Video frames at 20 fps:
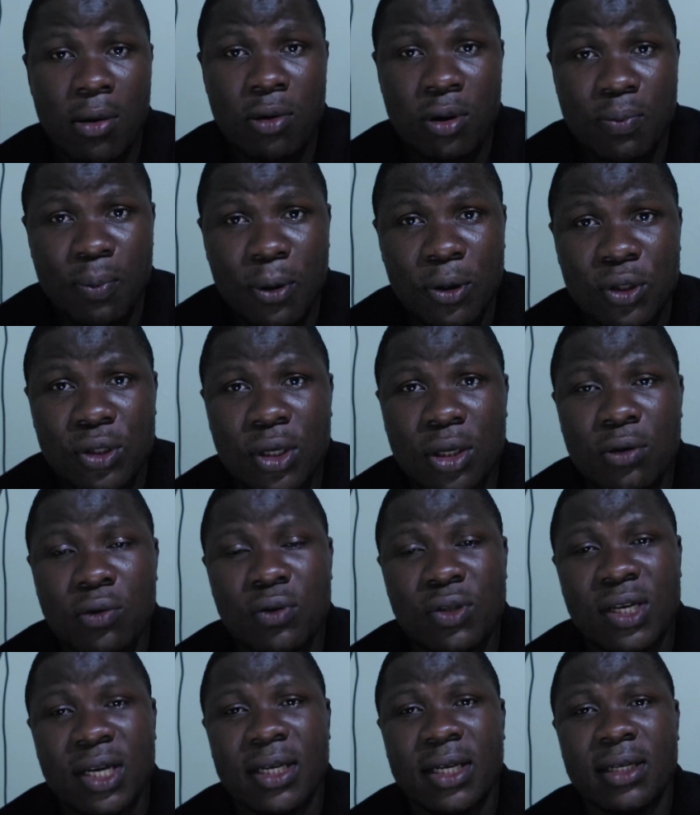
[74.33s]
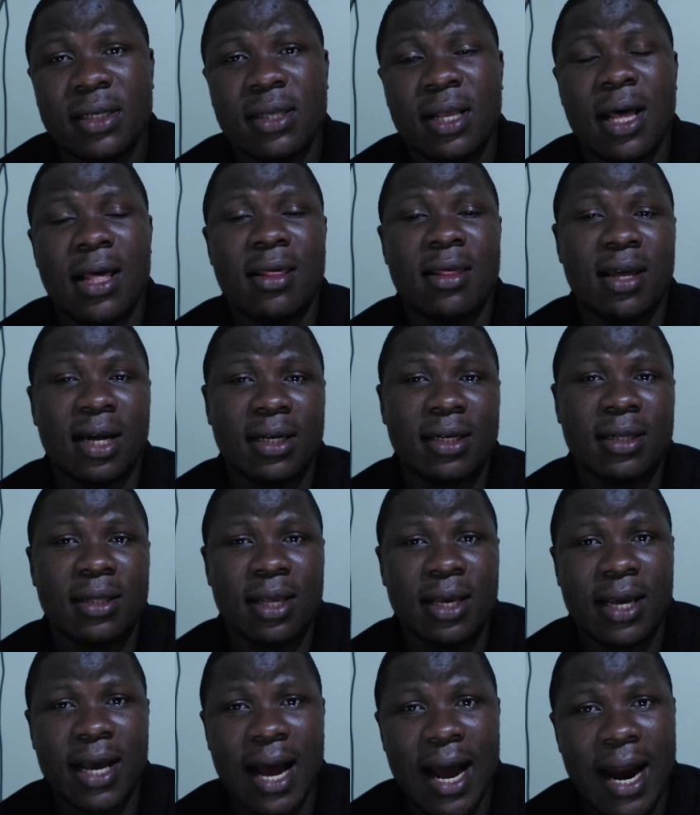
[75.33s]
reports do suggest that
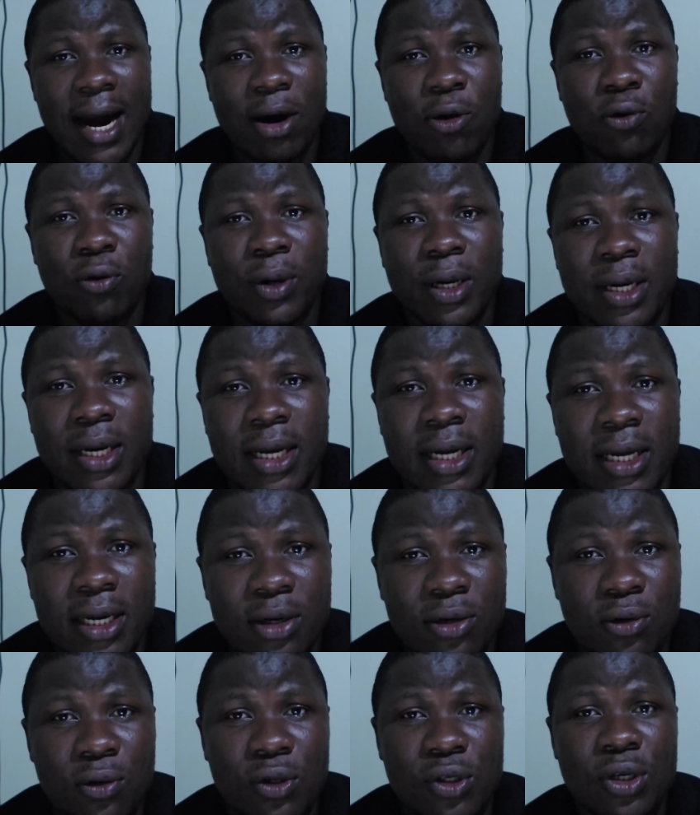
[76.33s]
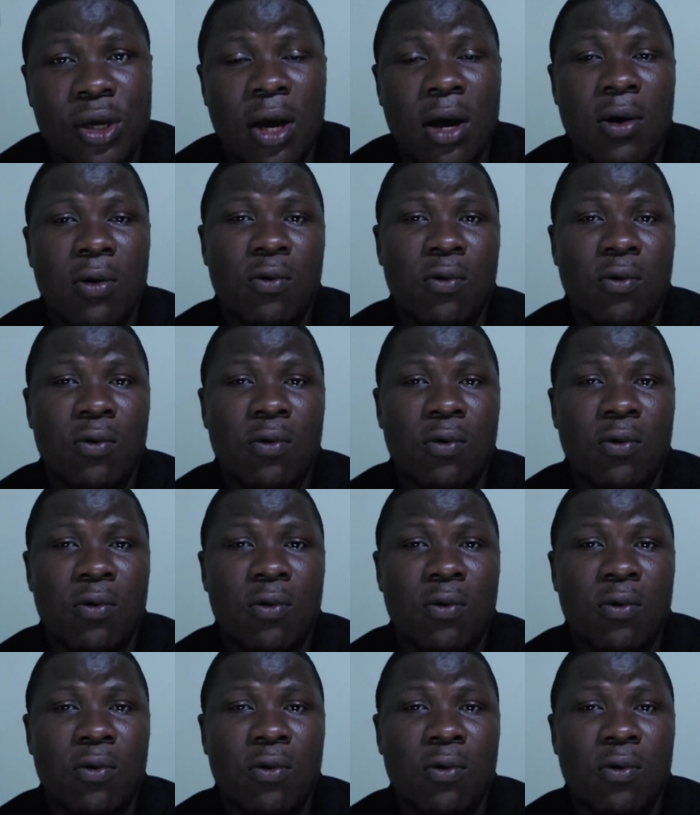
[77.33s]
they are already in talks